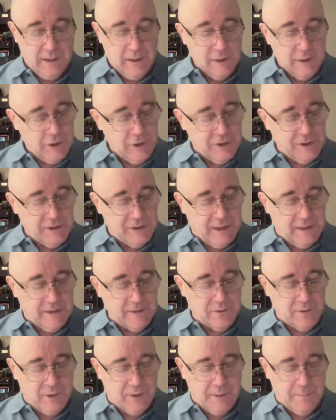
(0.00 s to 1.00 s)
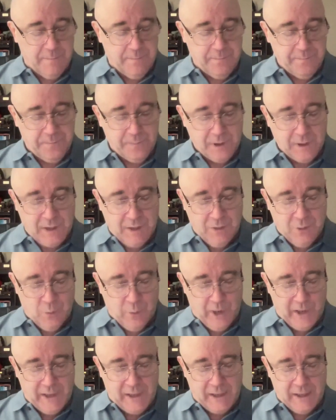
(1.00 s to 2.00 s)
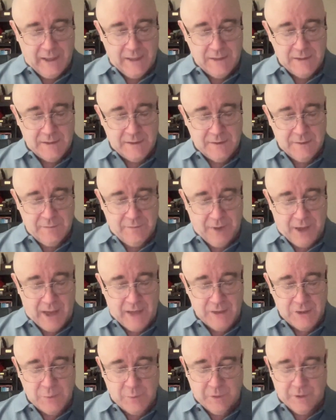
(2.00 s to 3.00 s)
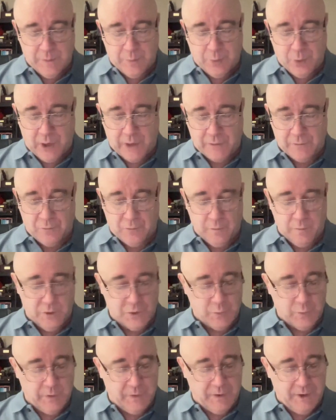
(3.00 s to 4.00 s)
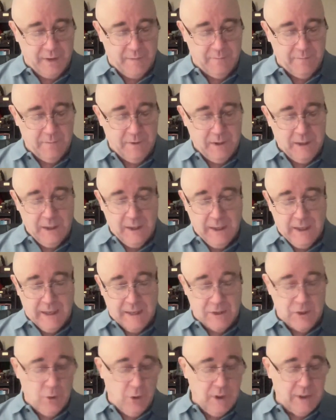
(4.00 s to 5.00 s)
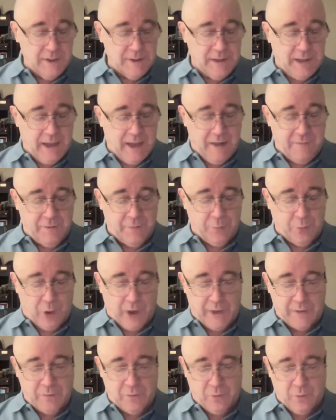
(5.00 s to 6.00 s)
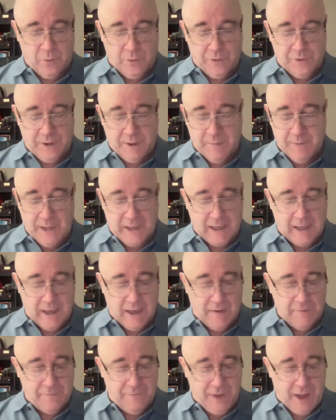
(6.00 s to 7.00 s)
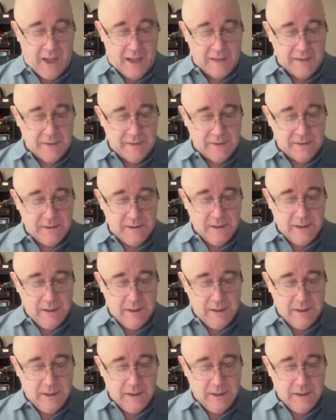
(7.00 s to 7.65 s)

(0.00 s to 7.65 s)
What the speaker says: Jesus answered them, "Can the wedding guests fast when the bridegroom is with them? As long as they have the bridegroom with them, they cannot fast.